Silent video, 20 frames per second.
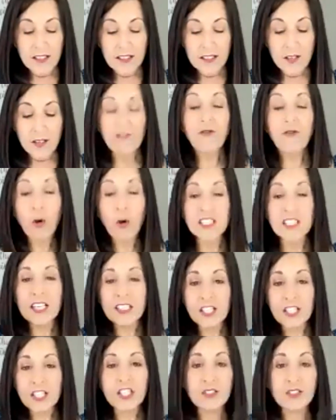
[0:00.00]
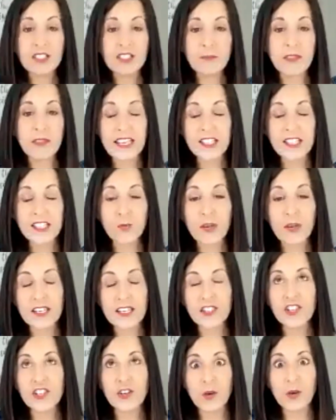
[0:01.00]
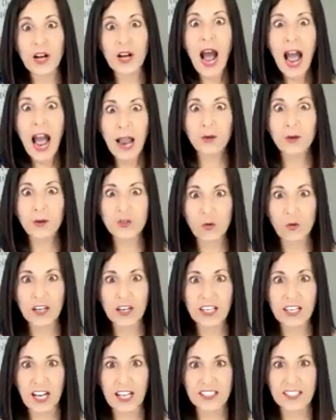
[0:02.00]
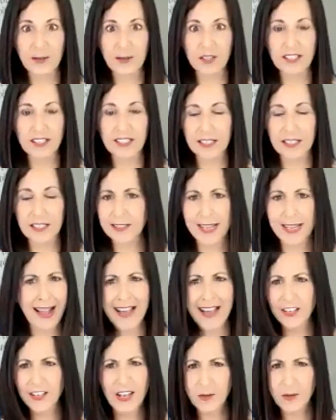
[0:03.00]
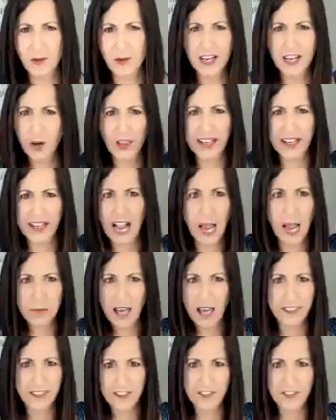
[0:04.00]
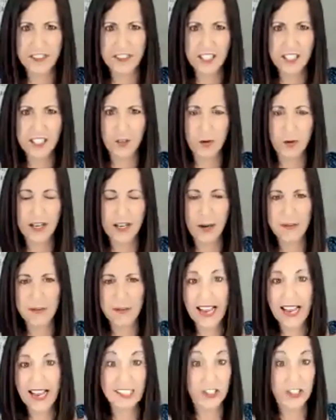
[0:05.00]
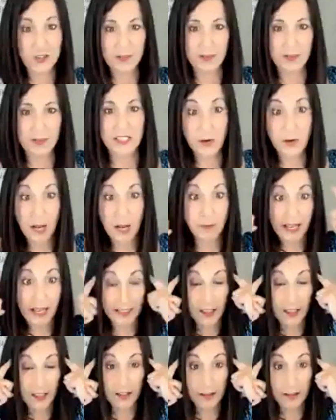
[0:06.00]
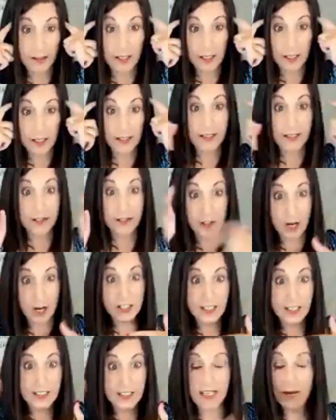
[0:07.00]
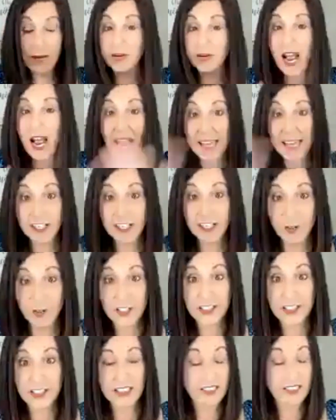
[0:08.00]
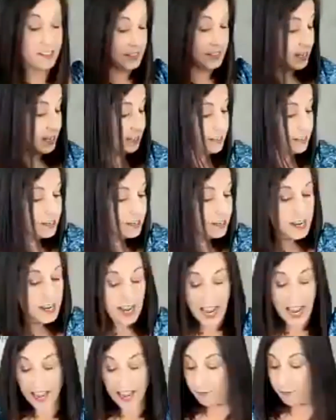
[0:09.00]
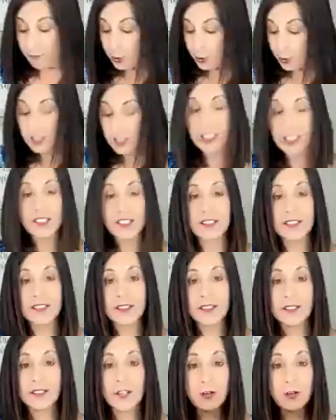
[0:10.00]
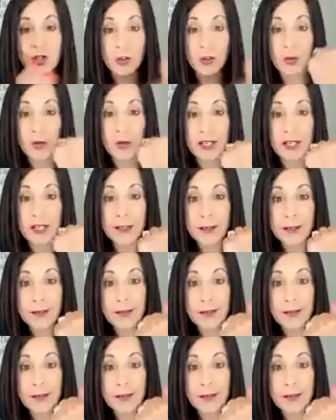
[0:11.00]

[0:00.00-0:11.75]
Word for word: so it forced us to do some things we should do. I was working on some of these things. Like anyone know, like I'm not the physical one. I mean, I can do some things, but I'm like the this and Charlie gets done. But I had to do these things, and I have bruises, no jewelry,